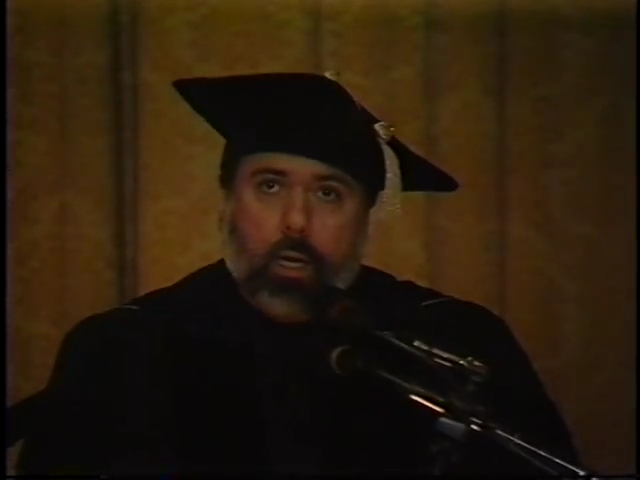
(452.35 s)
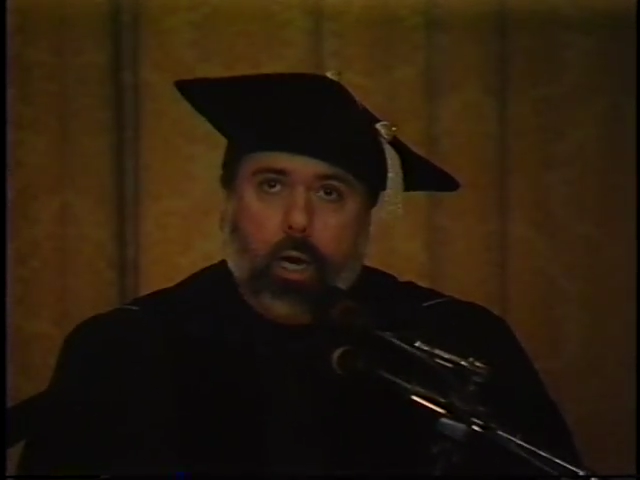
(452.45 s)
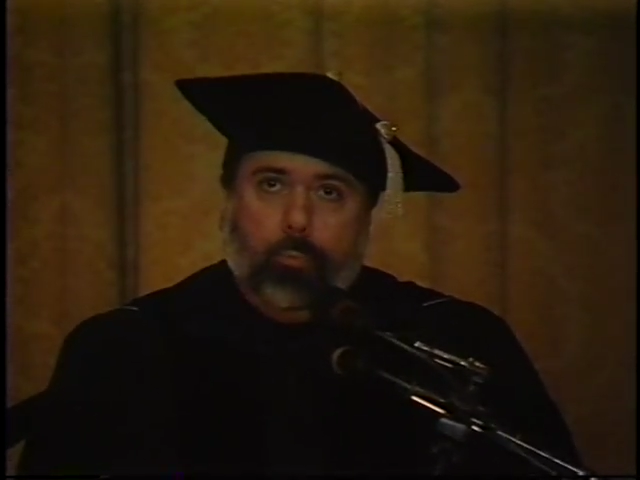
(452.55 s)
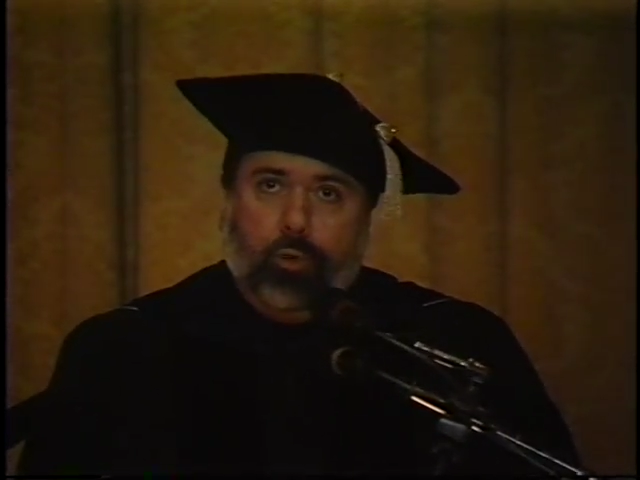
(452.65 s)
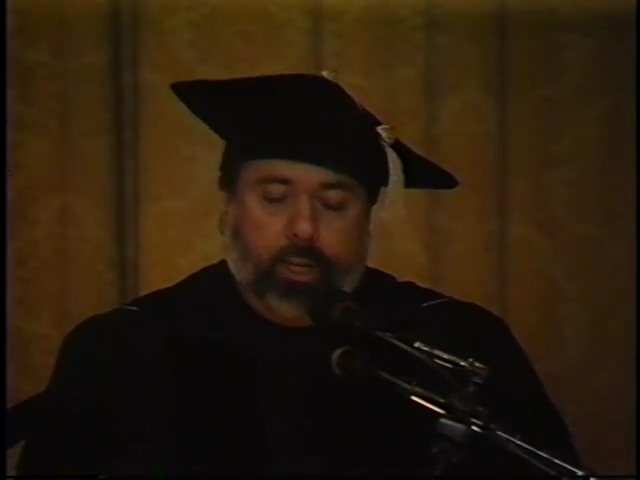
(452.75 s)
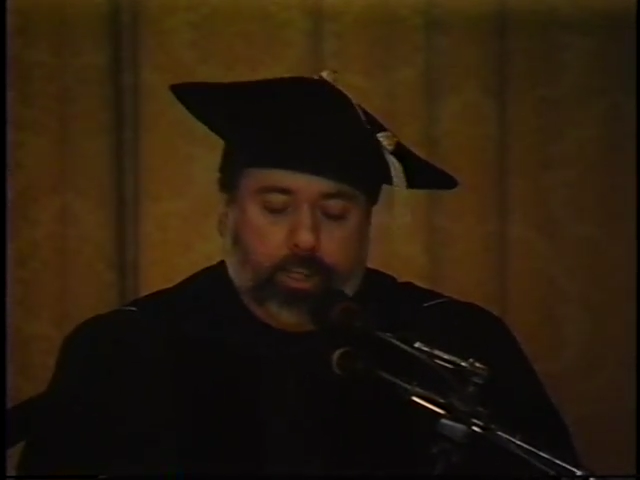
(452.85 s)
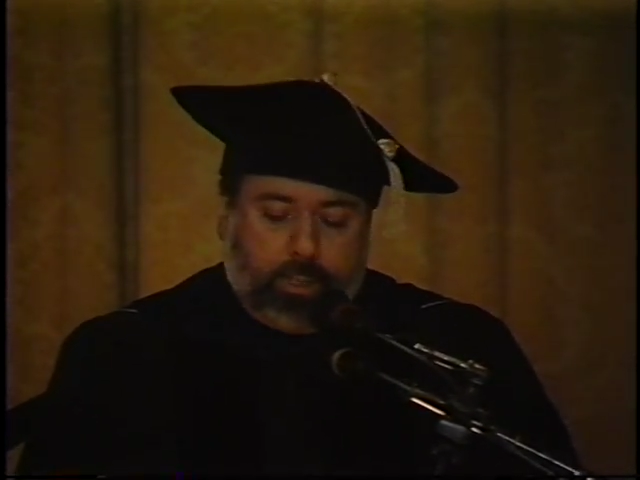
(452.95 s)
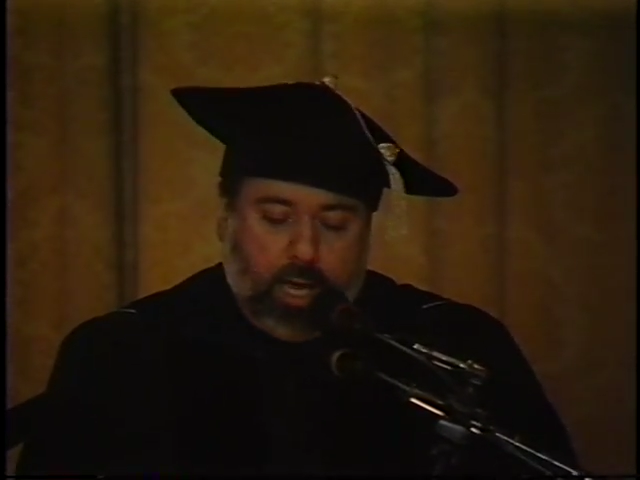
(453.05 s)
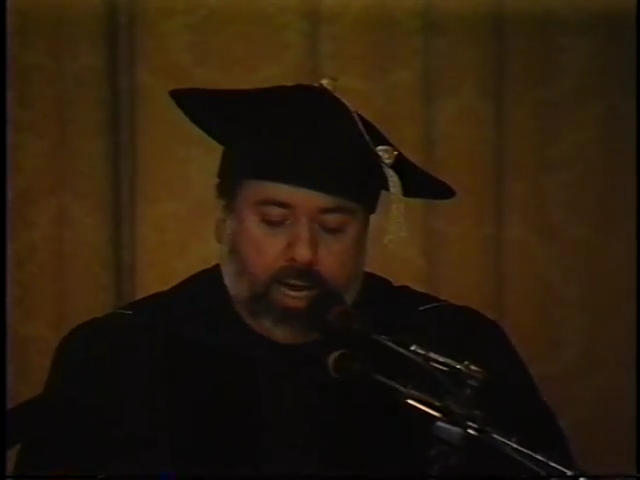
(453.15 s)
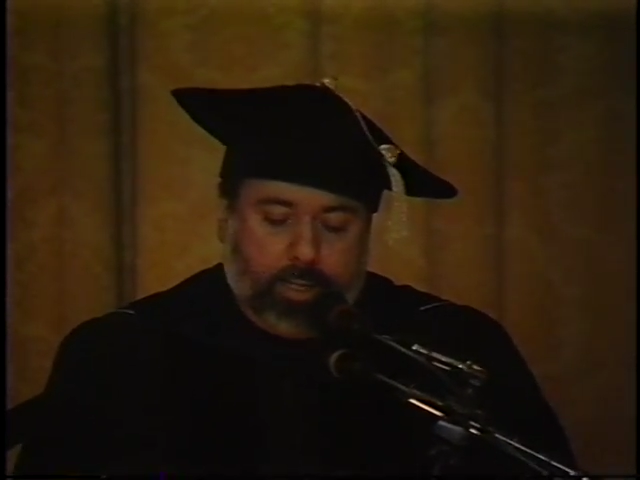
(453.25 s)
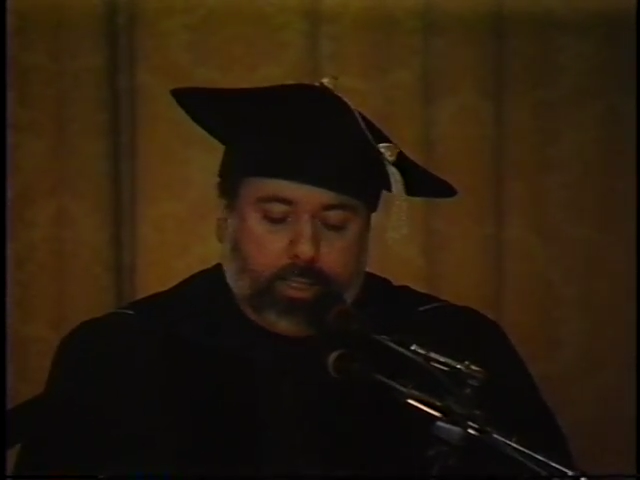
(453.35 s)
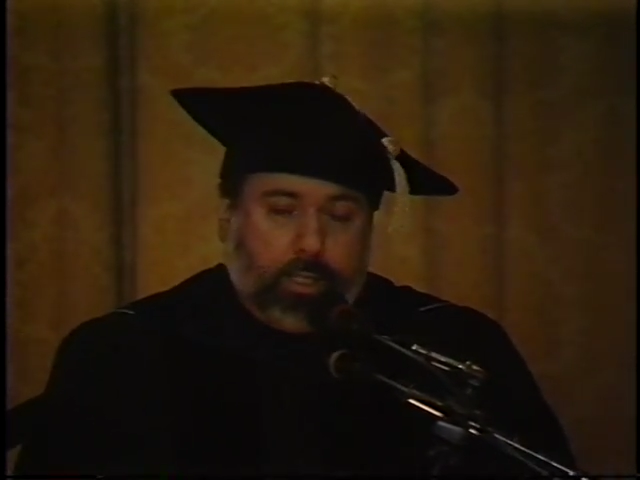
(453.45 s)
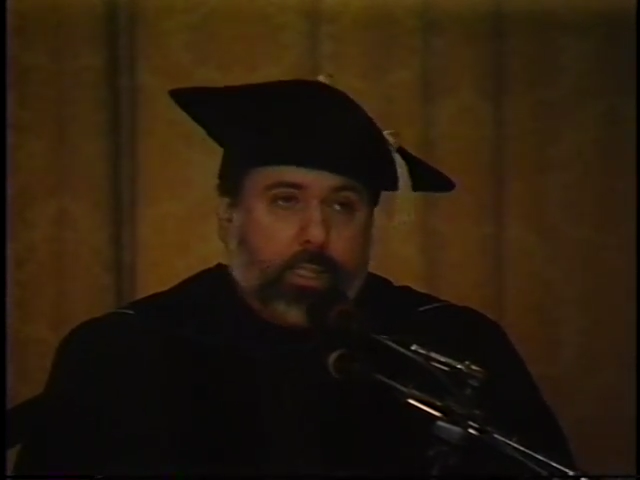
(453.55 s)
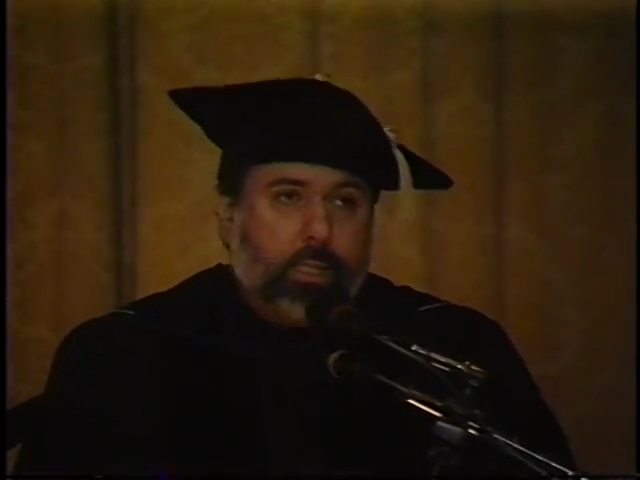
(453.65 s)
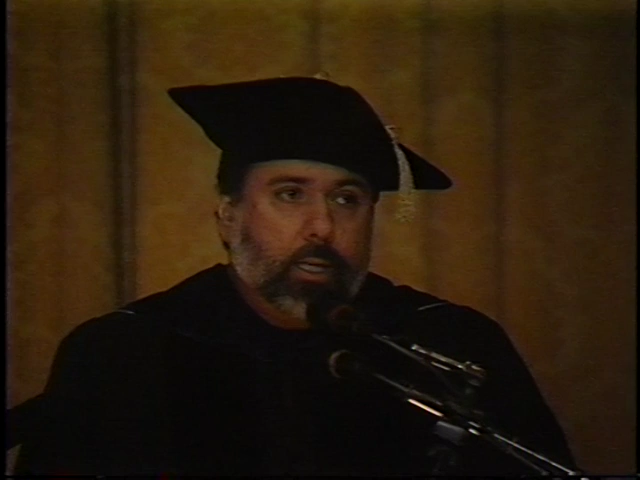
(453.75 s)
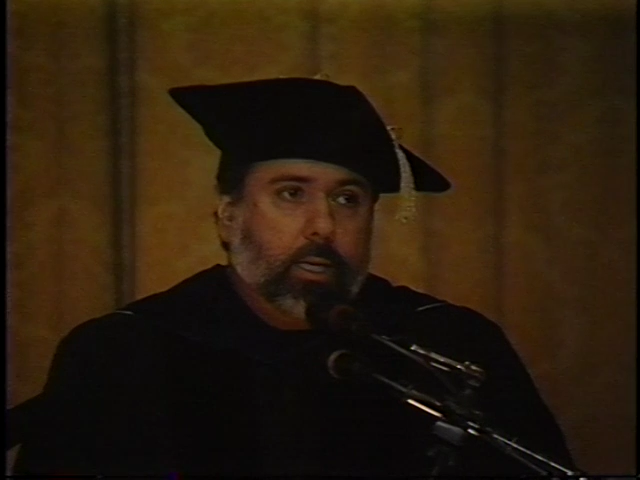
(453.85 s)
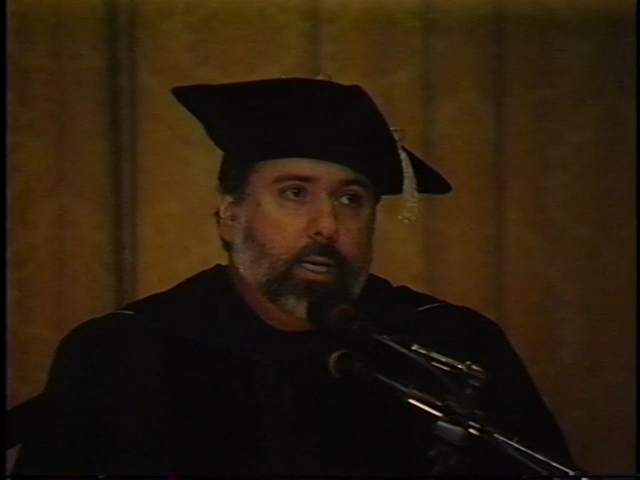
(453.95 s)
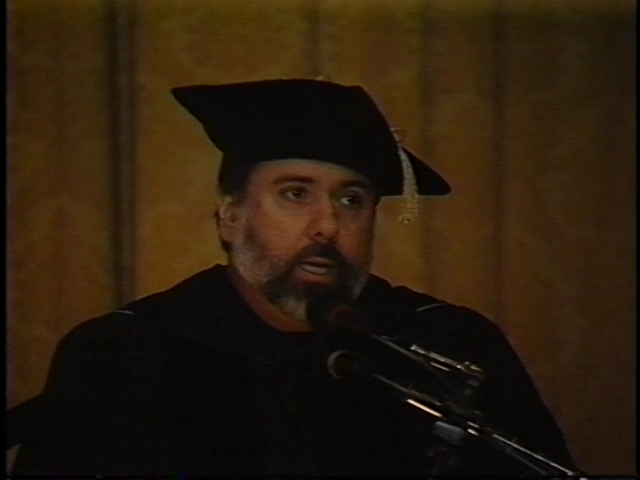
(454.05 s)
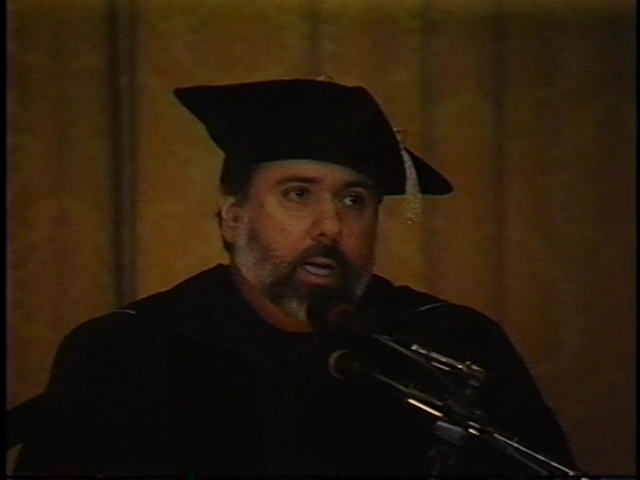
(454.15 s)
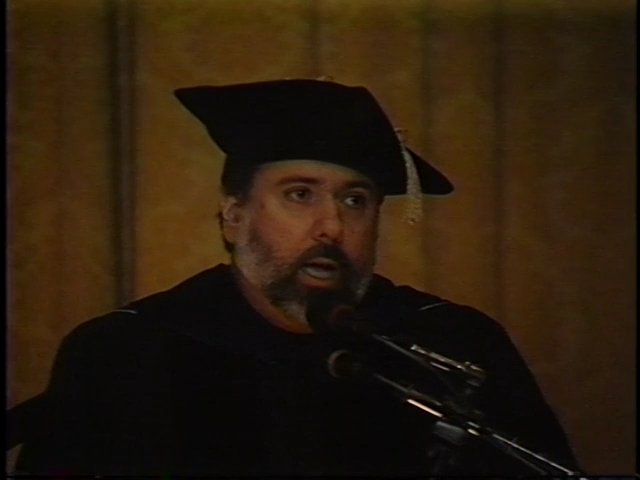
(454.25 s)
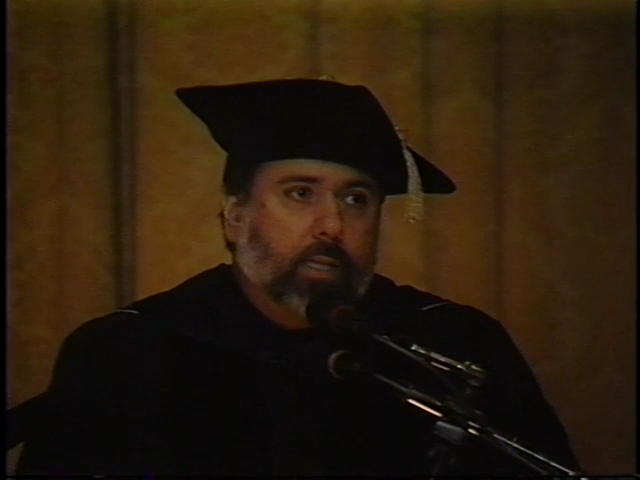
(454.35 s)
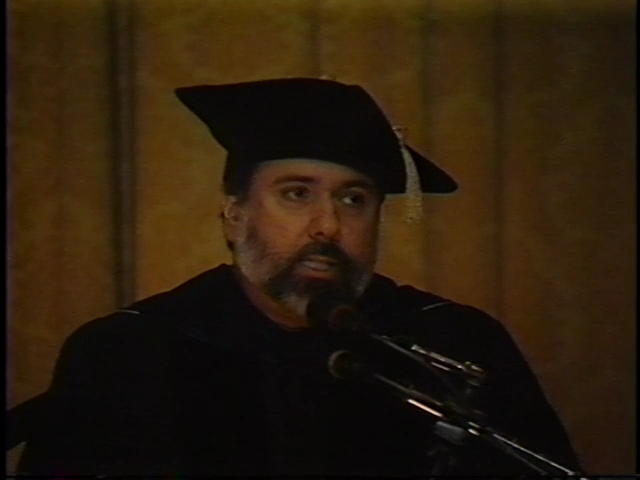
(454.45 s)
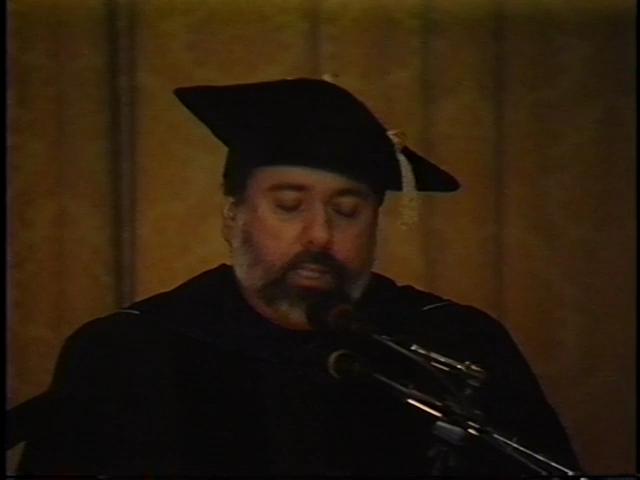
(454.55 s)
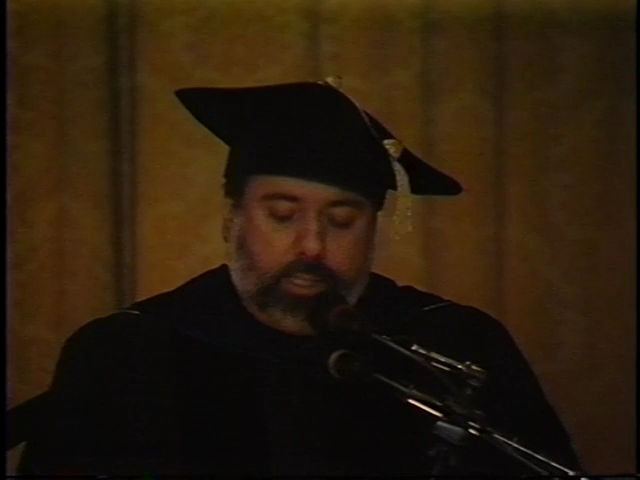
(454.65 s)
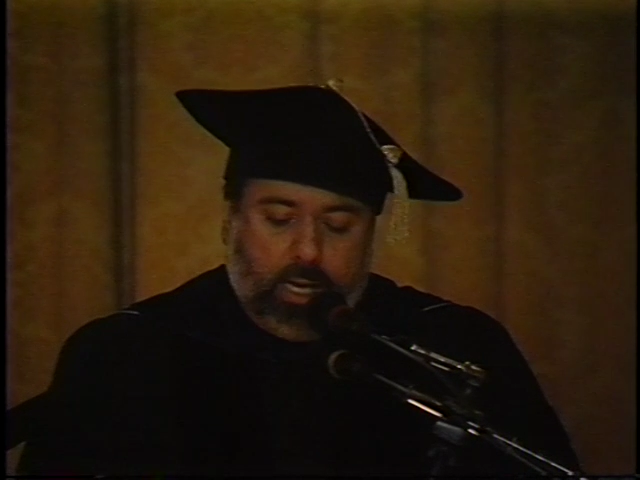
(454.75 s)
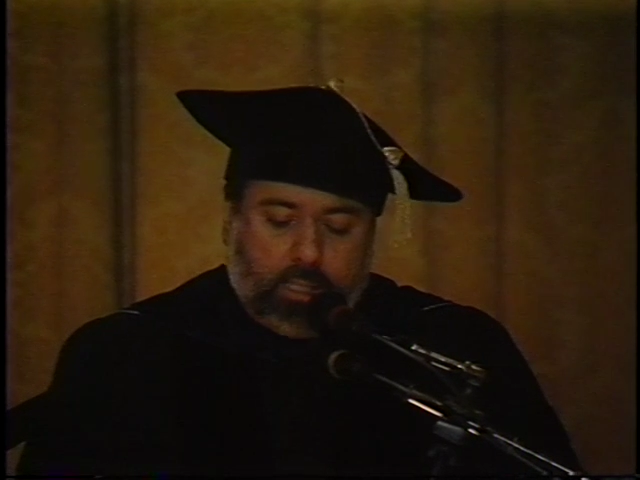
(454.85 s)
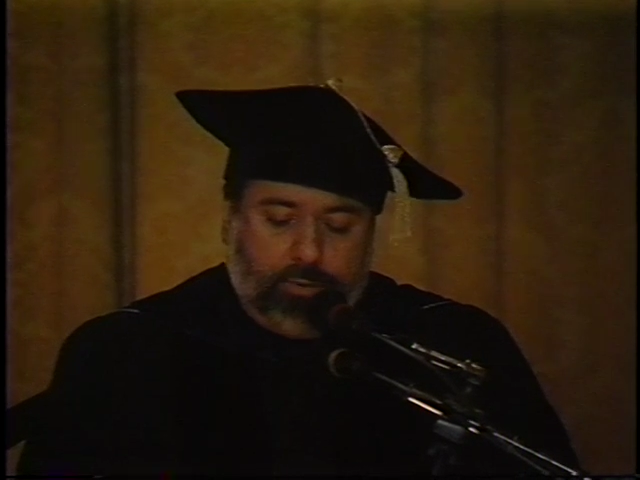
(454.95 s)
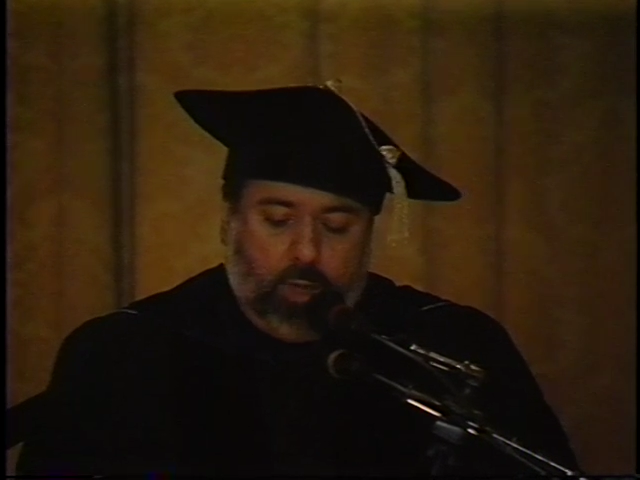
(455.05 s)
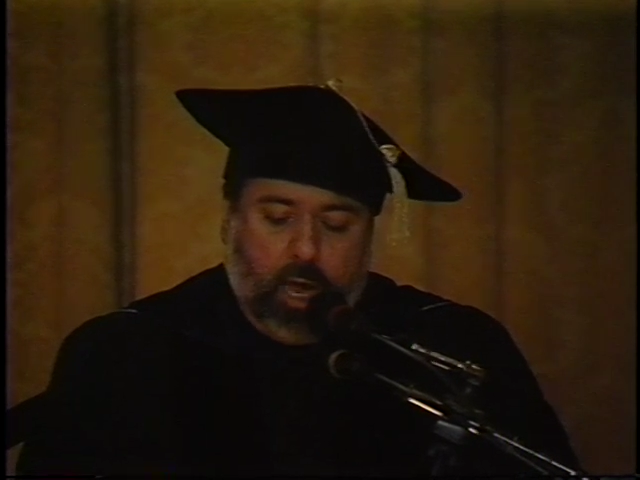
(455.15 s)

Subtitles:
a brilliant scientist, a successful